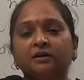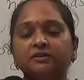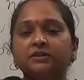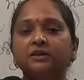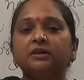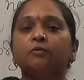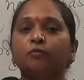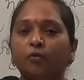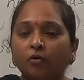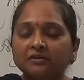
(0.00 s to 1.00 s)
She
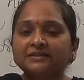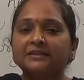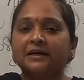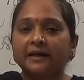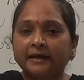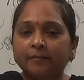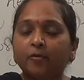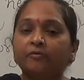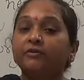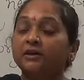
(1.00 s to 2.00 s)
wants the help
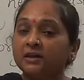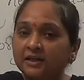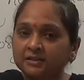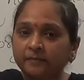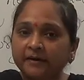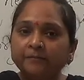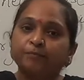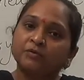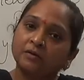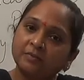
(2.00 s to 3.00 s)
of her husband,
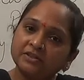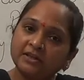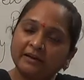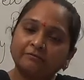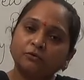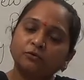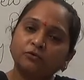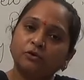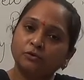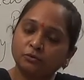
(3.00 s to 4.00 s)
but Jack could
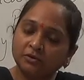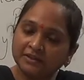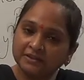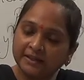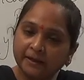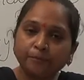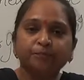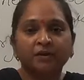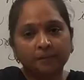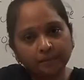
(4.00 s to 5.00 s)
not do the same.
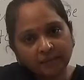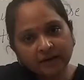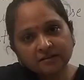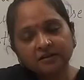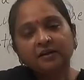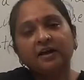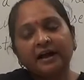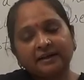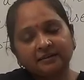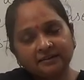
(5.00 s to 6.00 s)
But
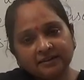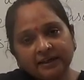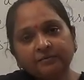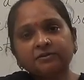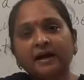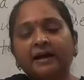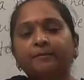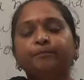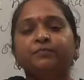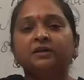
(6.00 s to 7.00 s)
at the same time,
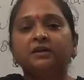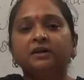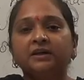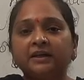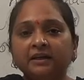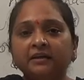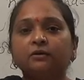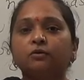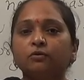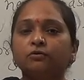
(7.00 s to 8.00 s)
he
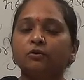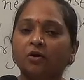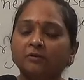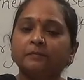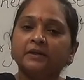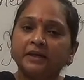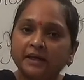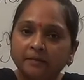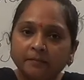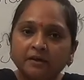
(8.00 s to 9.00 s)
could not be
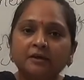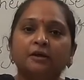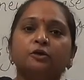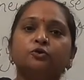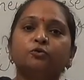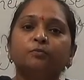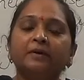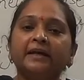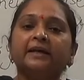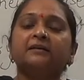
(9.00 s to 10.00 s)
able to
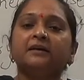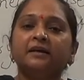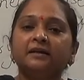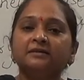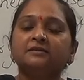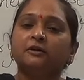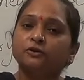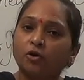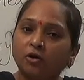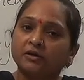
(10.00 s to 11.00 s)
make his
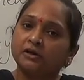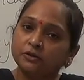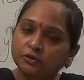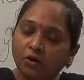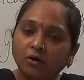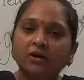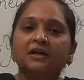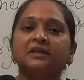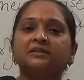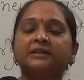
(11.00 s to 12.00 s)
daughter Jo
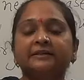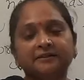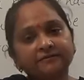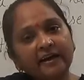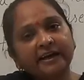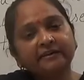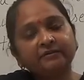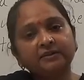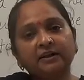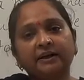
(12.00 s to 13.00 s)
satisfied
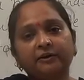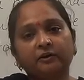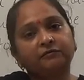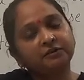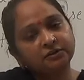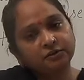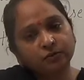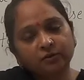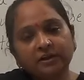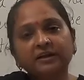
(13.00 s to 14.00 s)
with the end of the
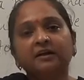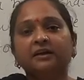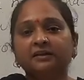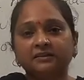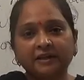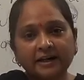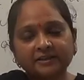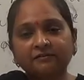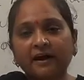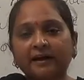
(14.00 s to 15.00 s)
story. That's
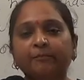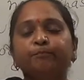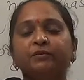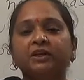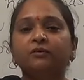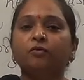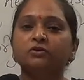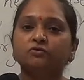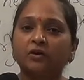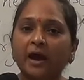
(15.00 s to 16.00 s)
why he was
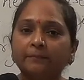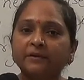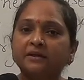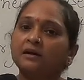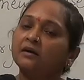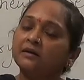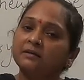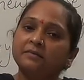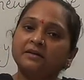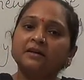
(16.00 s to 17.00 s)
trapped in an ugly
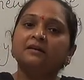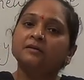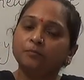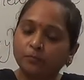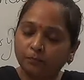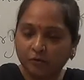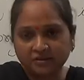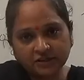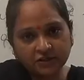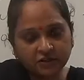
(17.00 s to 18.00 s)
middle
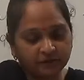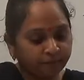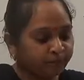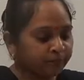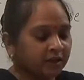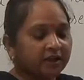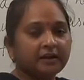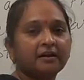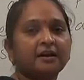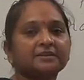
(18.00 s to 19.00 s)
position. Here
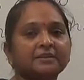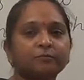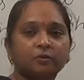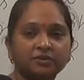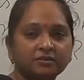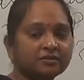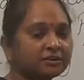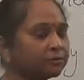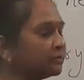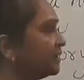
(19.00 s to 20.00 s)
are some questions,
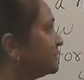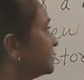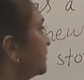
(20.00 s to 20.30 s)
students.